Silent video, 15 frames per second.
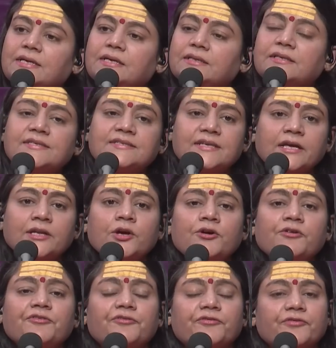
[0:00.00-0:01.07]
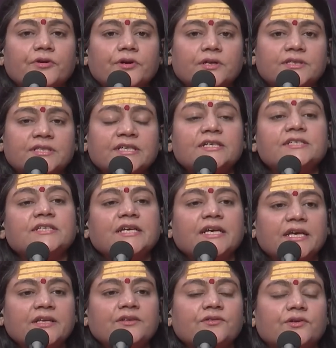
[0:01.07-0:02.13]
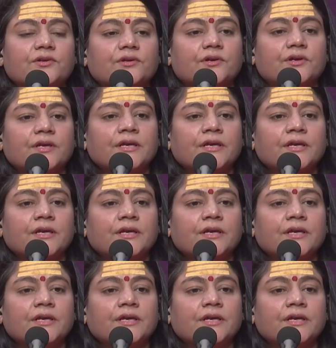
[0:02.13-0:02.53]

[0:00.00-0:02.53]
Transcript: the son of deity Indra,